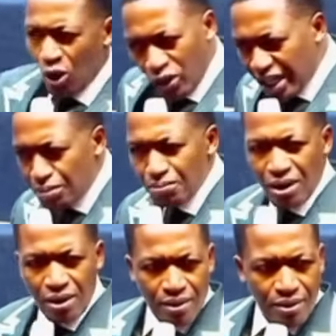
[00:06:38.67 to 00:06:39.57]
Look at
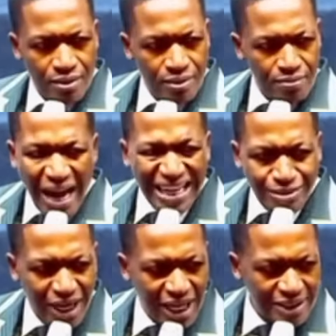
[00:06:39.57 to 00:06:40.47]

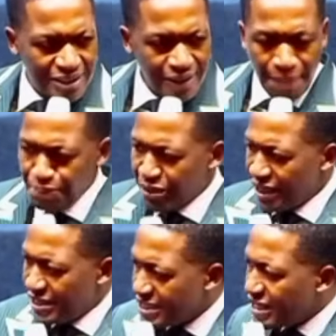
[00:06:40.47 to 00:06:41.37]
Mahatma Gandhi.
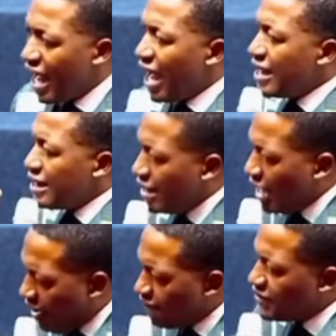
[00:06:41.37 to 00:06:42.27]
He said, I
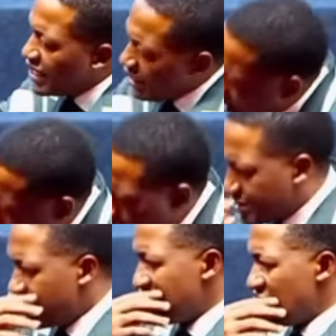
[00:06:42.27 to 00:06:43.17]
love the
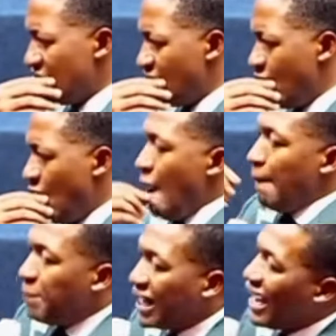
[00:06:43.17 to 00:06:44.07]
Christ,
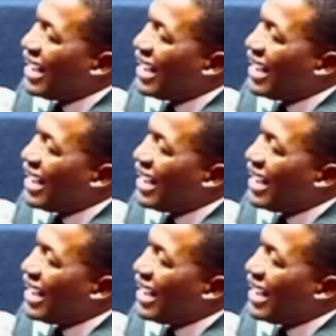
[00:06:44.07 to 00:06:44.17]
but